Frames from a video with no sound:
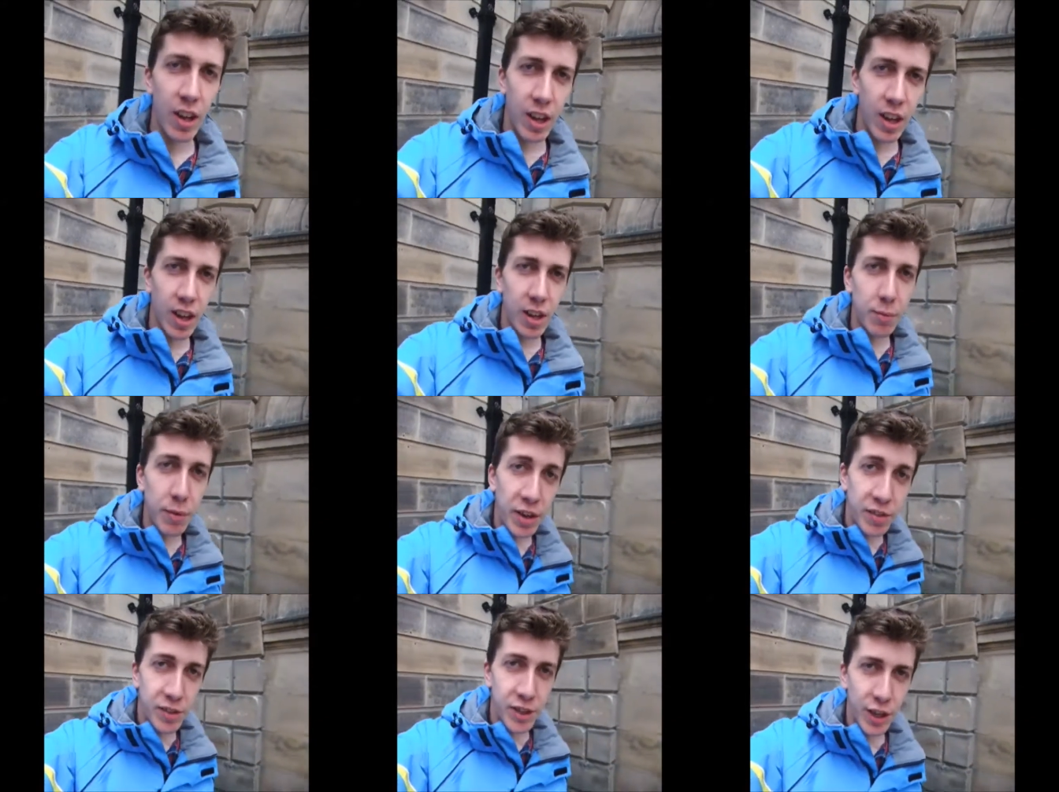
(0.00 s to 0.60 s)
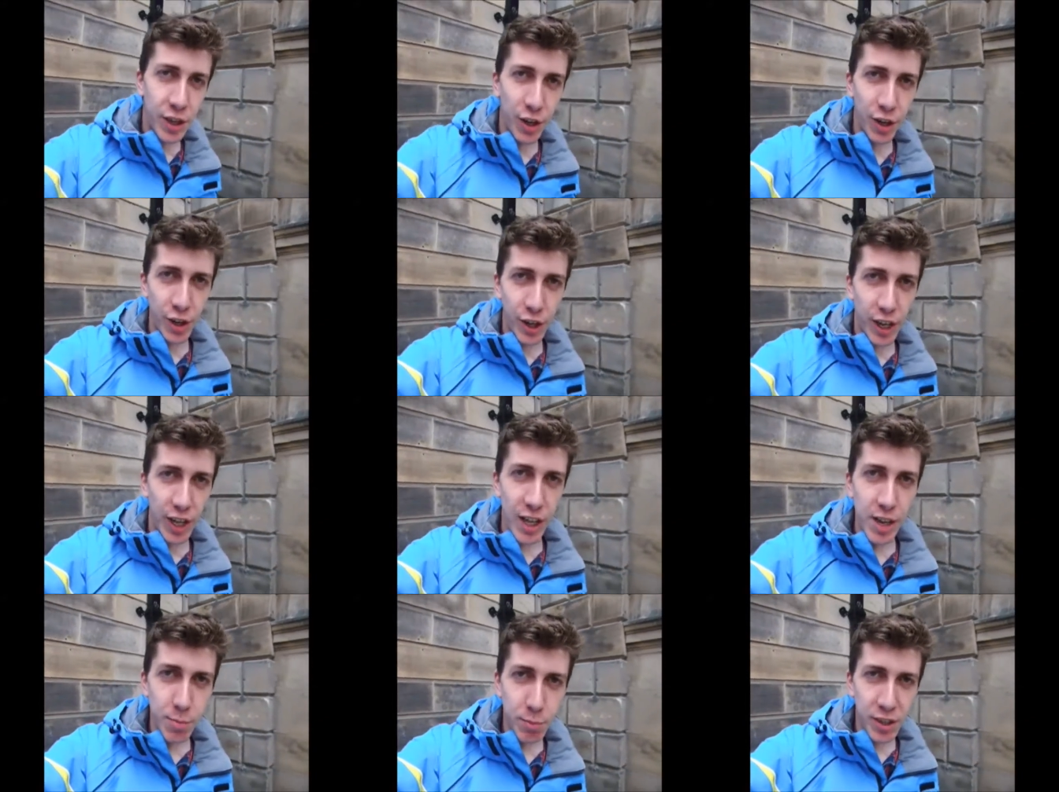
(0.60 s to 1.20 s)
You may have seen it on the
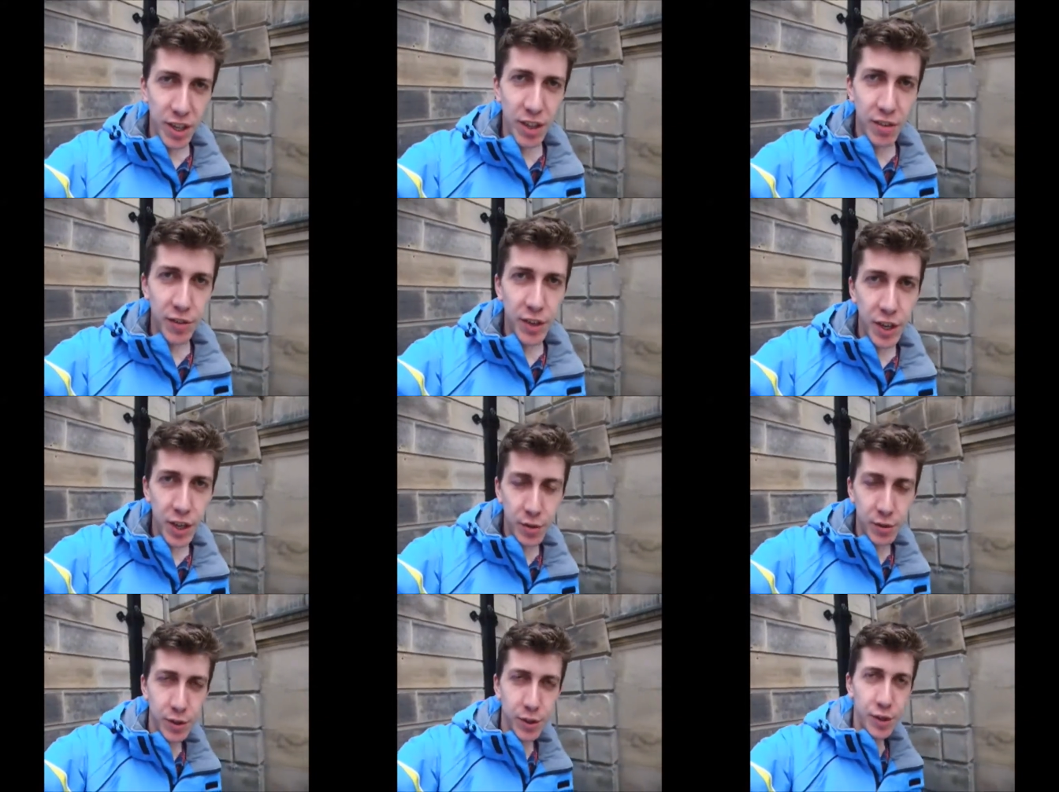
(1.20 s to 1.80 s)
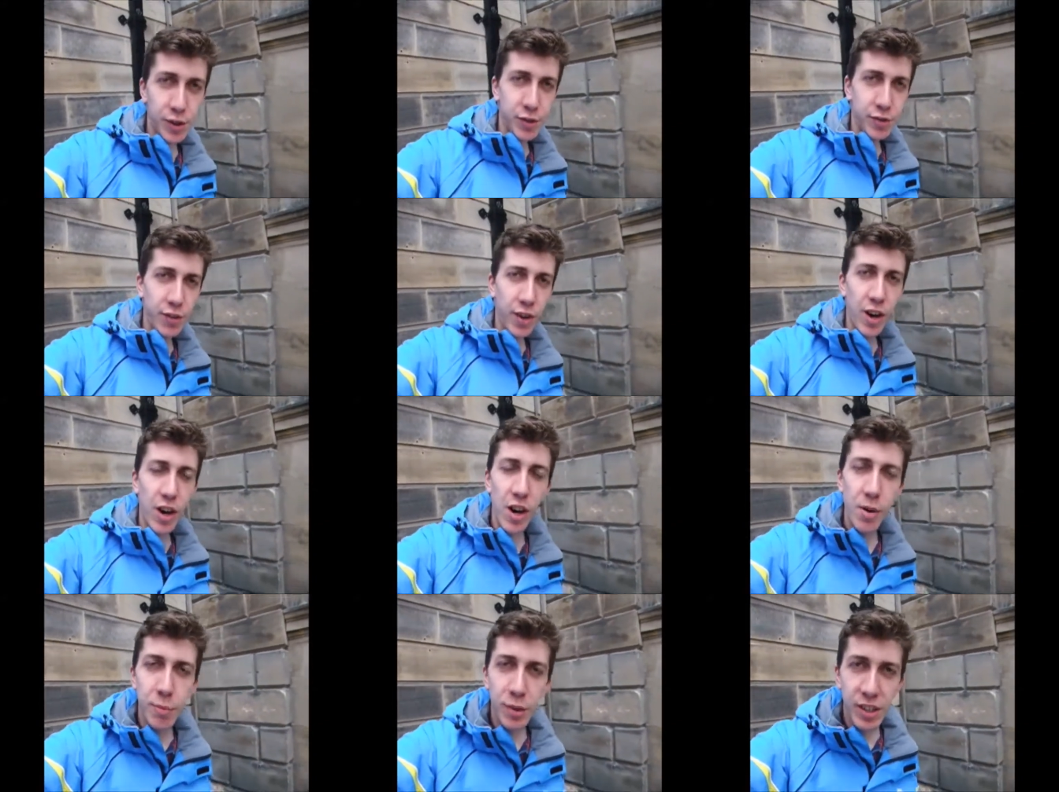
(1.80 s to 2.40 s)
clips in the video thus
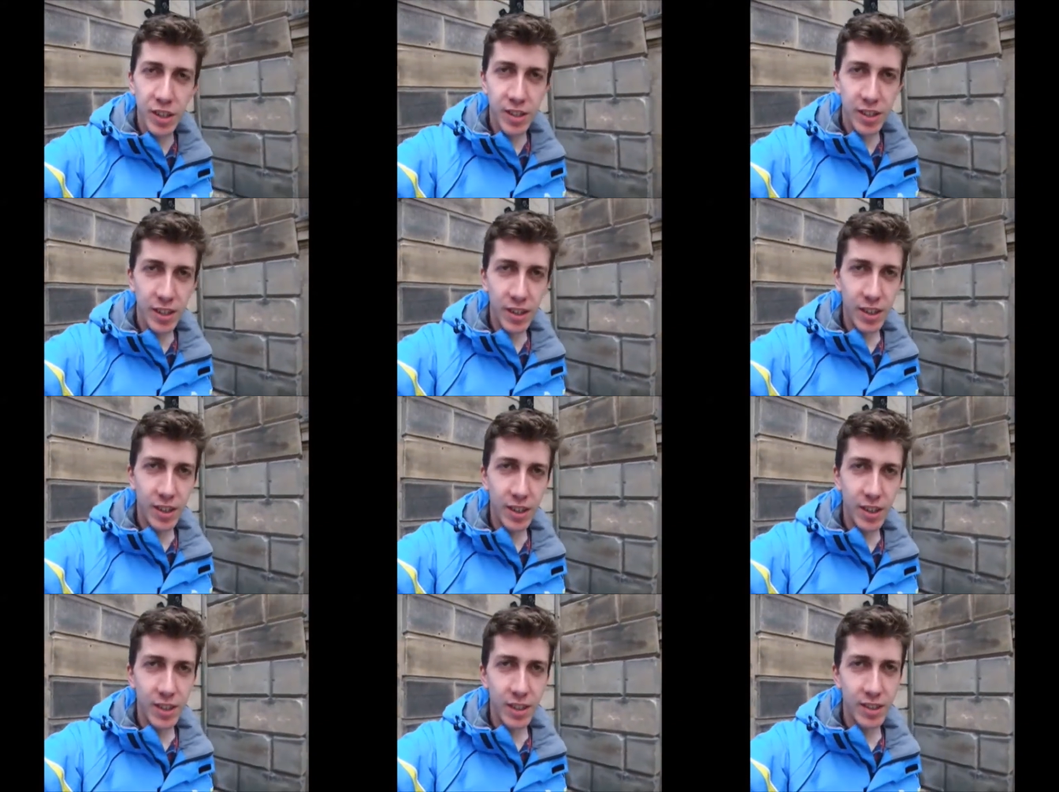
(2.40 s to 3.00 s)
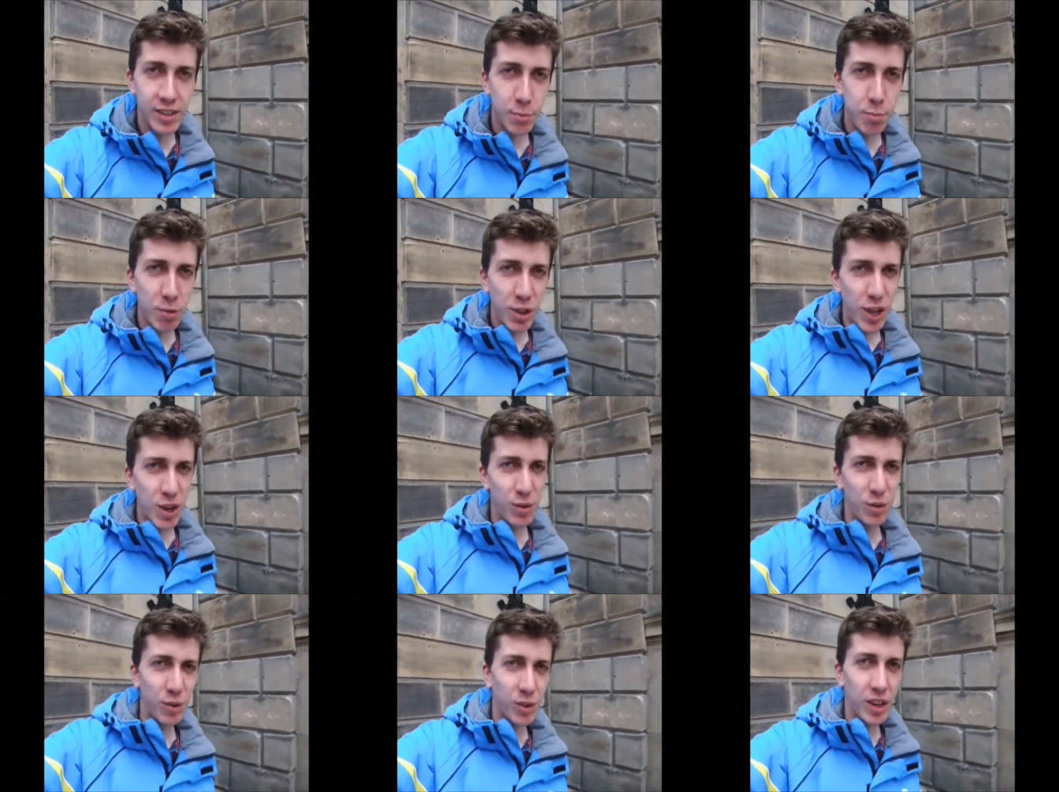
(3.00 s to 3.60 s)
far, but there's a
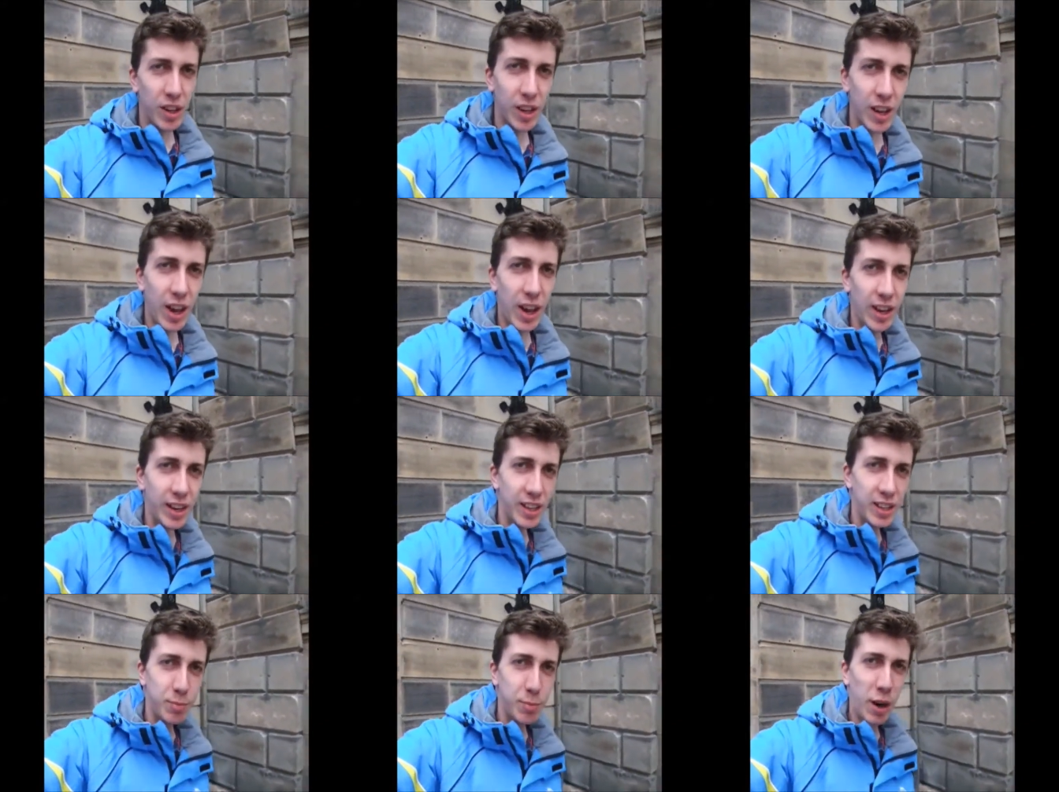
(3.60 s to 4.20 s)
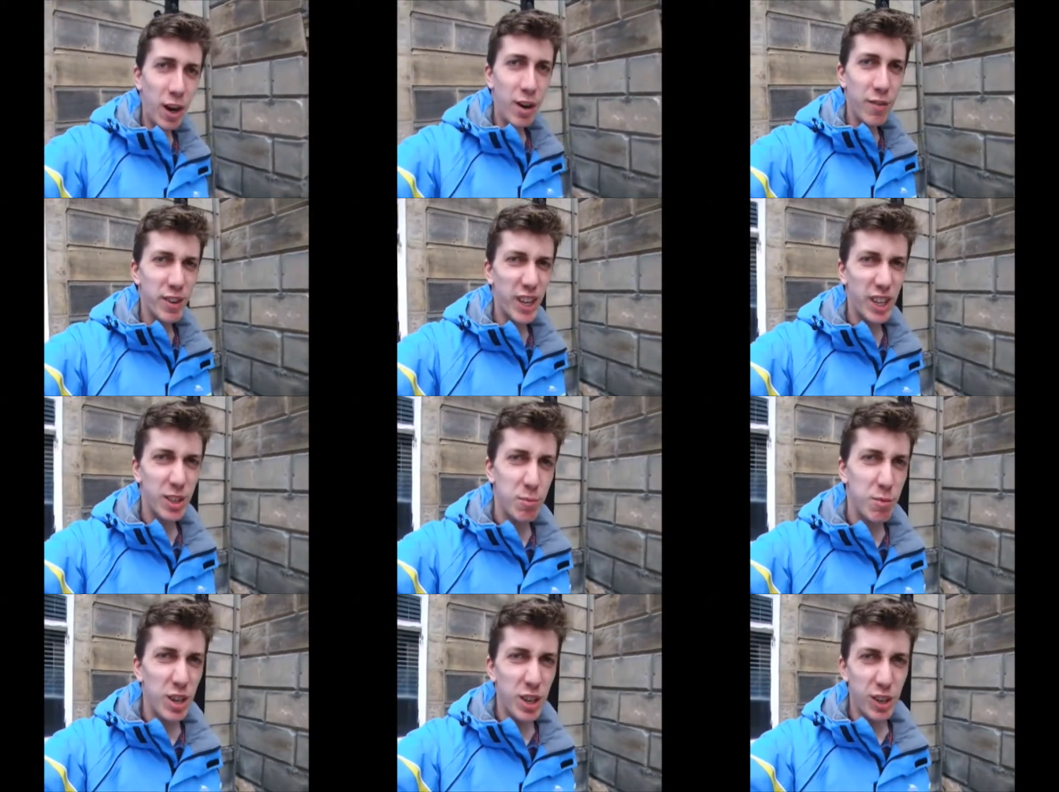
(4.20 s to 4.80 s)
bloke, and he's part of an
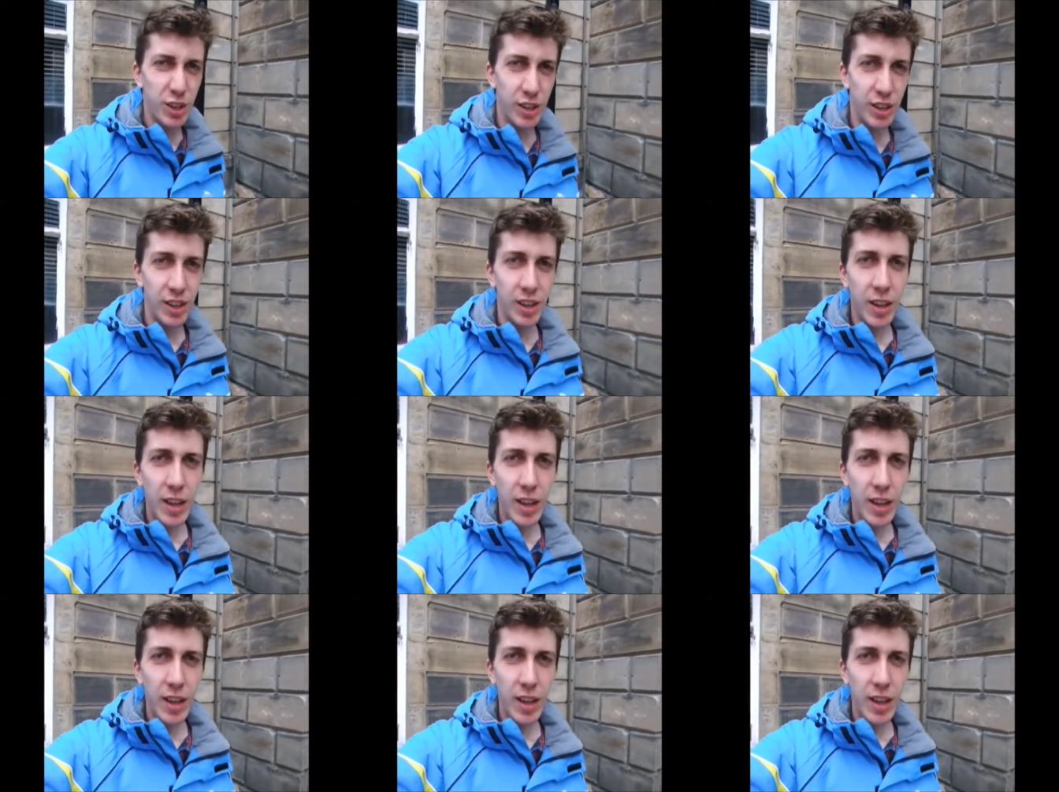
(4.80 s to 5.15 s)
exhibition,